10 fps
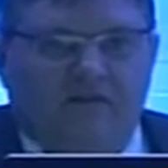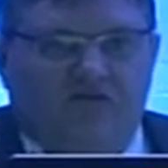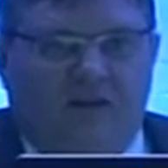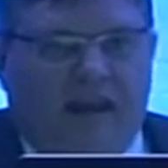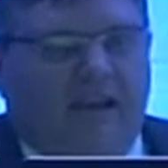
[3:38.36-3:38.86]

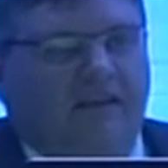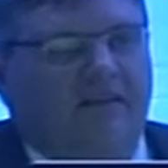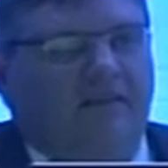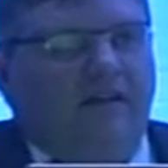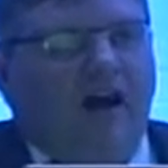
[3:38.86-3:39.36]

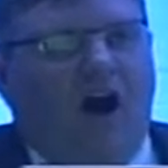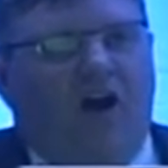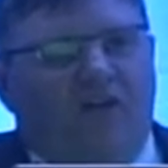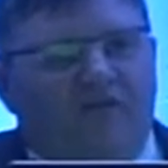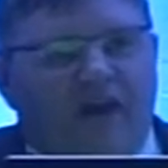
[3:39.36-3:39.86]
tracks
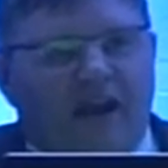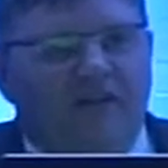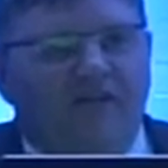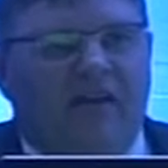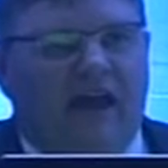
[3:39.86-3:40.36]
are
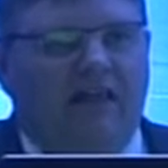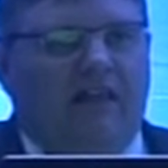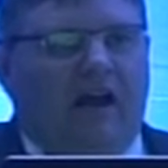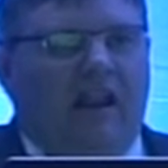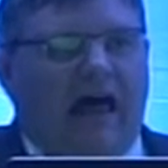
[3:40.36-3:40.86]
very
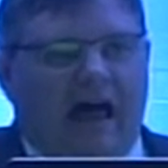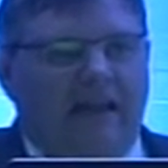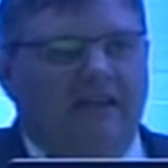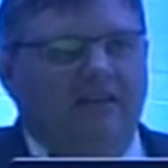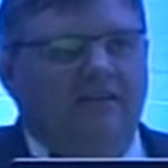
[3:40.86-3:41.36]
well
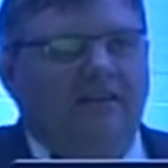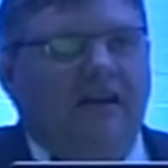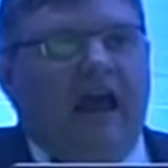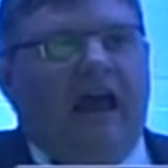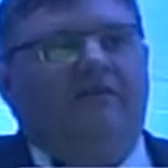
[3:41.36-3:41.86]
aligned,
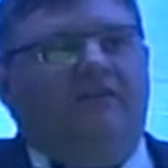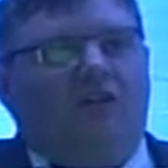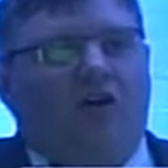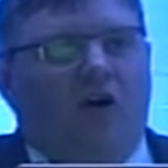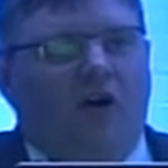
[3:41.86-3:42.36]
and the
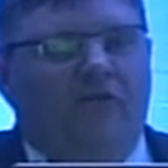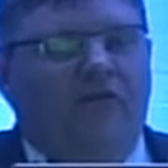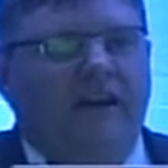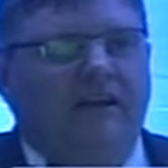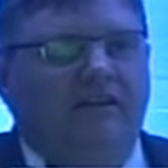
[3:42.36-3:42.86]
curve
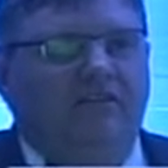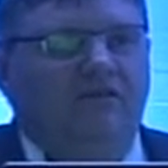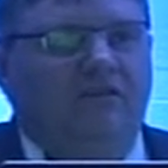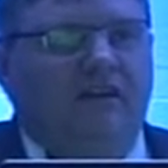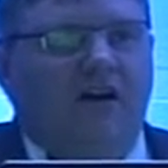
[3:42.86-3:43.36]

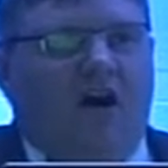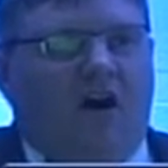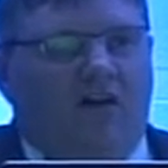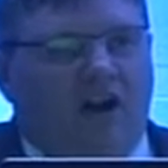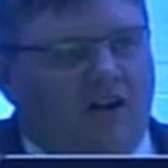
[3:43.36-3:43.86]
radius
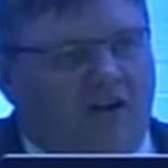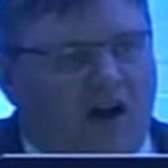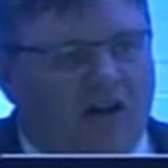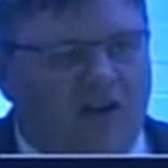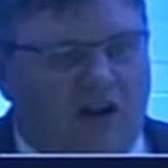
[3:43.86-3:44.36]
are
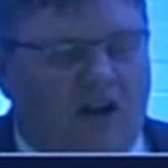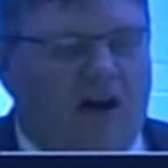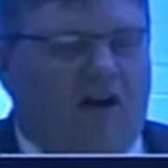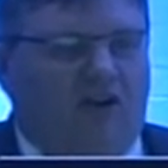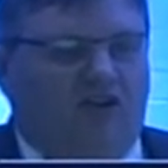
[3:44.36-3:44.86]
rather
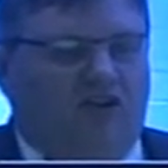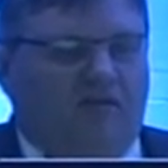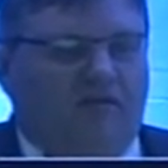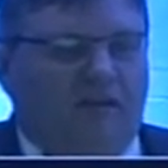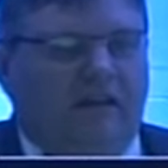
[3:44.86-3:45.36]
large.
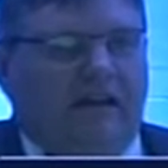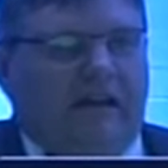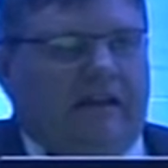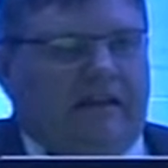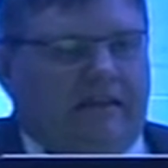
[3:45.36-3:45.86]

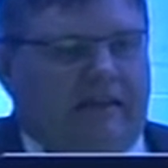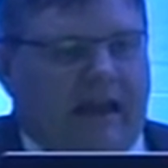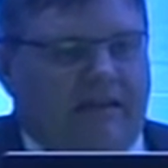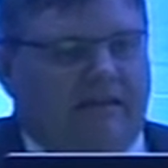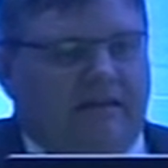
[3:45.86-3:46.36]

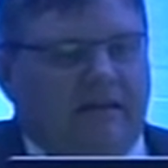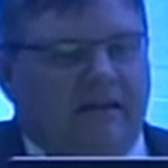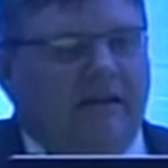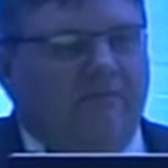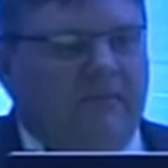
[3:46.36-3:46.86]
That
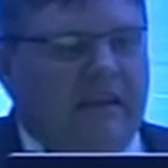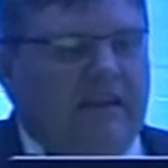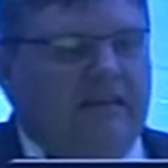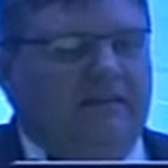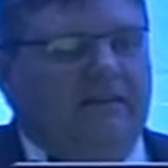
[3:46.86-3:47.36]

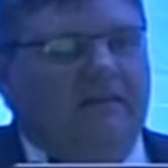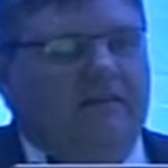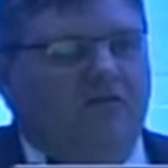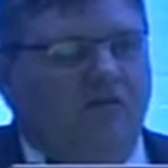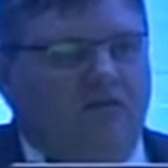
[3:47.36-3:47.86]
means
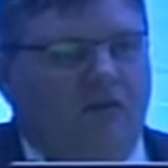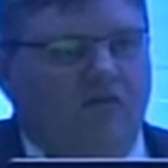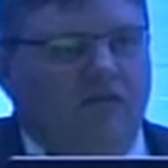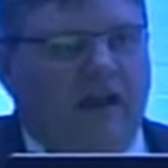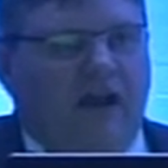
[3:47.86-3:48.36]
you
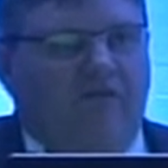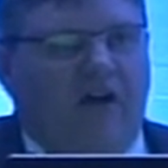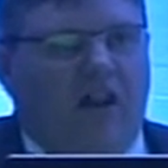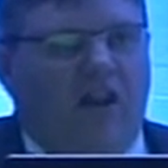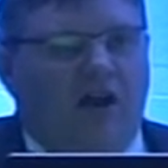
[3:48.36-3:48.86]
don't have
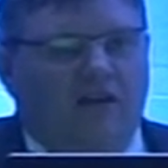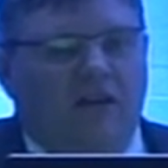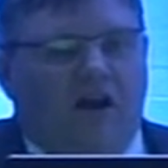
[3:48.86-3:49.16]
a lot